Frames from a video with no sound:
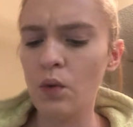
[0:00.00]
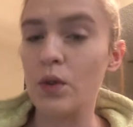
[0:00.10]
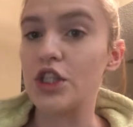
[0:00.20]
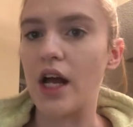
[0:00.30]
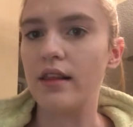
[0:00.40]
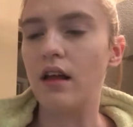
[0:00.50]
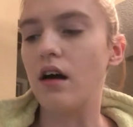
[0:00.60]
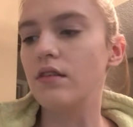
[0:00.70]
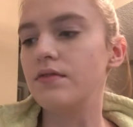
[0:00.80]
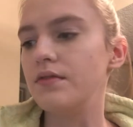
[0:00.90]
which I
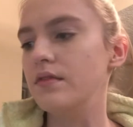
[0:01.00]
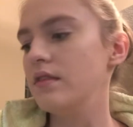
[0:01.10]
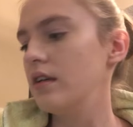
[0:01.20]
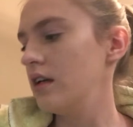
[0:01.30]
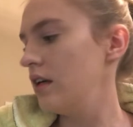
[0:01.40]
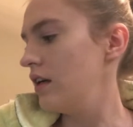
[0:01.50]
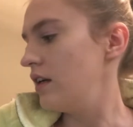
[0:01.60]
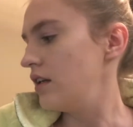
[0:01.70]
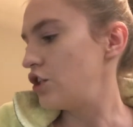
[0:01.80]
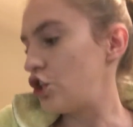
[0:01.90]
love.
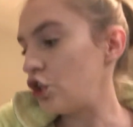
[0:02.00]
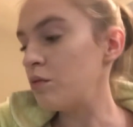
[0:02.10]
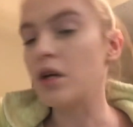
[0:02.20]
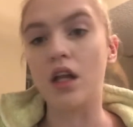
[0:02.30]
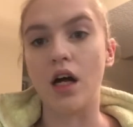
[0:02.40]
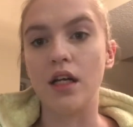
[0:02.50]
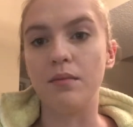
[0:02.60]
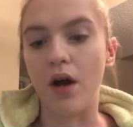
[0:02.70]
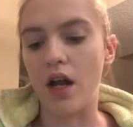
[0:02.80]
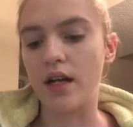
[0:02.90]
2
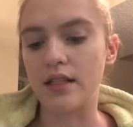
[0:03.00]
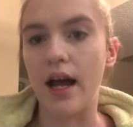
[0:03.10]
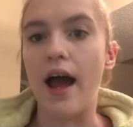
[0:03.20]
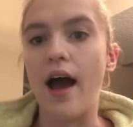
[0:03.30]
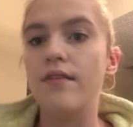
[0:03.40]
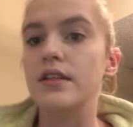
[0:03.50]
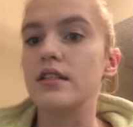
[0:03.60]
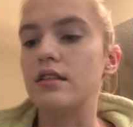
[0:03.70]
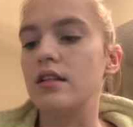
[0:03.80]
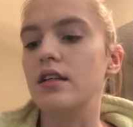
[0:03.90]
Milani products I have
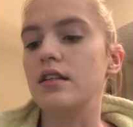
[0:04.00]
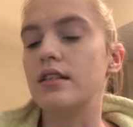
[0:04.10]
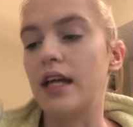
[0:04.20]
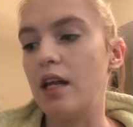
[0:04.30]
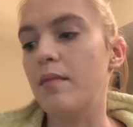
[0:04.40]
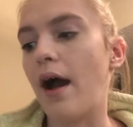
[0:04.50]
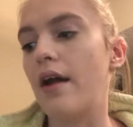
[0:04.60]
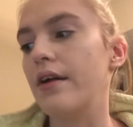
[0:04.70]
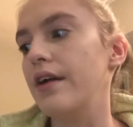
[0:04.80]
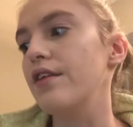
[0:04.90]
is the setting
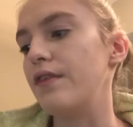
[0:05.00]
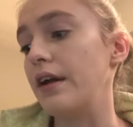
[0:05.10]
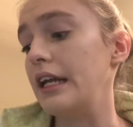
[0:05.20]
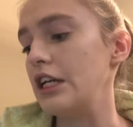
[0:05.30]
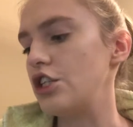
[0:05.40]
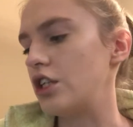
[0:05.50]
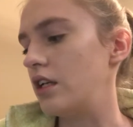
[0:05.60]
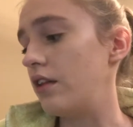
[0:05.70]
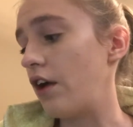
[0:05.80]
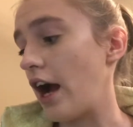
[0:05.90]
powder and the
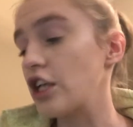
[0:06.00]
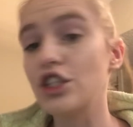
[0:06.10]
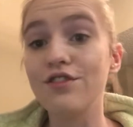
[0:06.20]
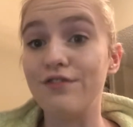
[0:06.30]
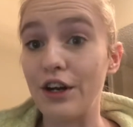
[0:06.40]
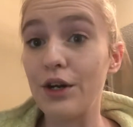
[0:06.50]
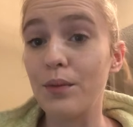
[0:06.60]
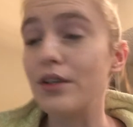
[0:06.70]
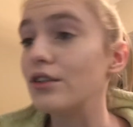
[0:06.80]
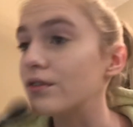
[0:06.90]
foundation, and they're actually very
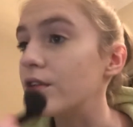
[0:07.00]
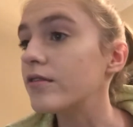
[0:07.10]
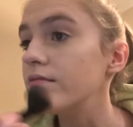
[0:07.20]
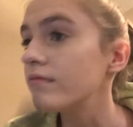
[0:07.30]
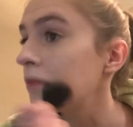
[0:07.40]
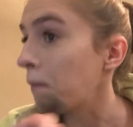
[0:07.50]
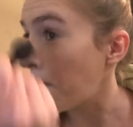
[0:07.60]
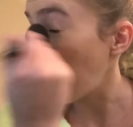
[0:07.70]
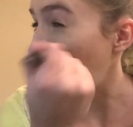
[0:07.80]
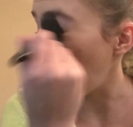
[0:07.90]
wonderful.
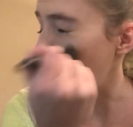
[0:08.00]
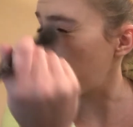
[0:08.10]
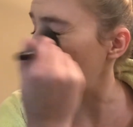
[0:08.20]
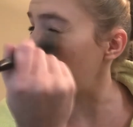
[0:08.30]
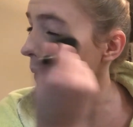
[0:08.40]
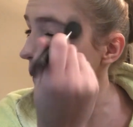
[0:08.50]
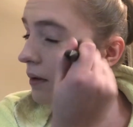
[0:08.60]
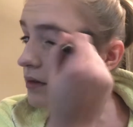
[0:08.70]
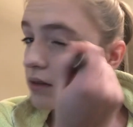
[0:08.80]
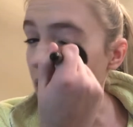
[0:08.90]
Like,
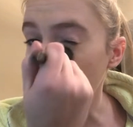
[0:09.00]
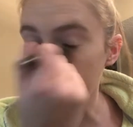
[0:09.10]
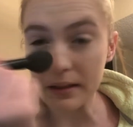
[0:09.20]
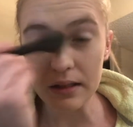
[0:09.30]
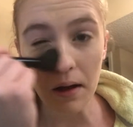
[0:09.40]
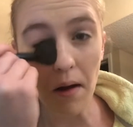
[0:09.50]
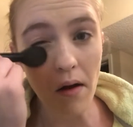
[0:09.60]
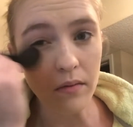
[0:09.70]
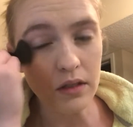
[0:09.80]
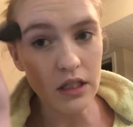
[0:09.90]
honestly,
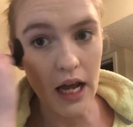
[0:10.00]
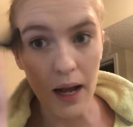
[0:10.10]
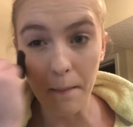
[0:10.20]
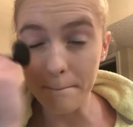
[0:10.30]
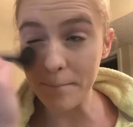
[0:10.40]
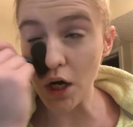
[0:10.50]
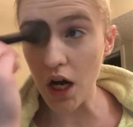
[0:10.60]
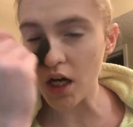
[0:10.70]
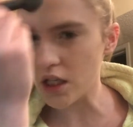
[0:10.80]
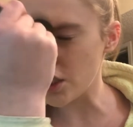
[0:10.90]
I'm gonna take a
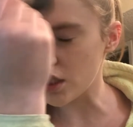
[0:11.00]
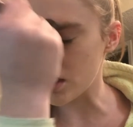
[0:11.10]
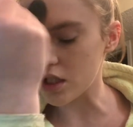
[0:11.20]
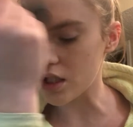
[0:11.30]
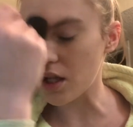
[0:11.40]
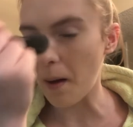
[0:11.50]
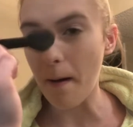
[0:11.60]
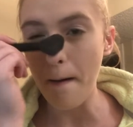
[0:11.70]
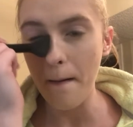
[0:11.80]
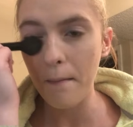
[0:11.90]
brush and just
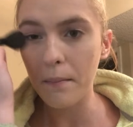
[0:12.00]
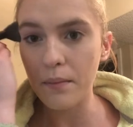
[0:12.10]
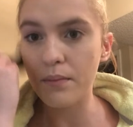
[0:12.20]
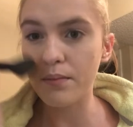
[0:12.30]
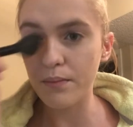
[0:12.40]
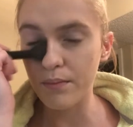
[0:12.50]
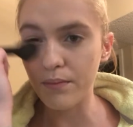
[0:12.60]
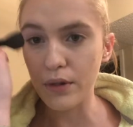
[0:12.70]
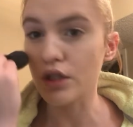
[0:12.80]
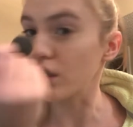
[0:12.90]

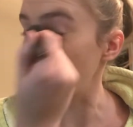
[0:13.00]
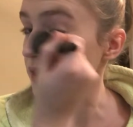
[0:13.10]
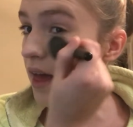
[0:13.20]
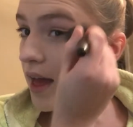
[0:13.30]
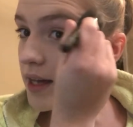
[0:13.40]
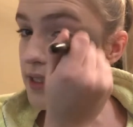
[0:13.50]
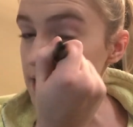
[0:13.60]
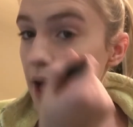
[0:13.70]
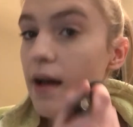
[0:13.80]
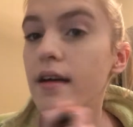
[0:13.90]
brush off the
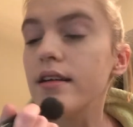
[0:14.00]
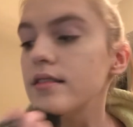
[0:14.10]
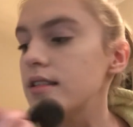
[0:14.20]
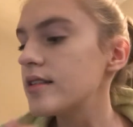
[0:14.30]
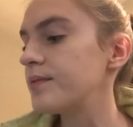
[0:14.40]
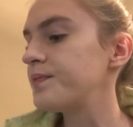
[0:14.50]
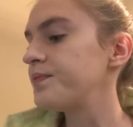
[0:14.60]
excess.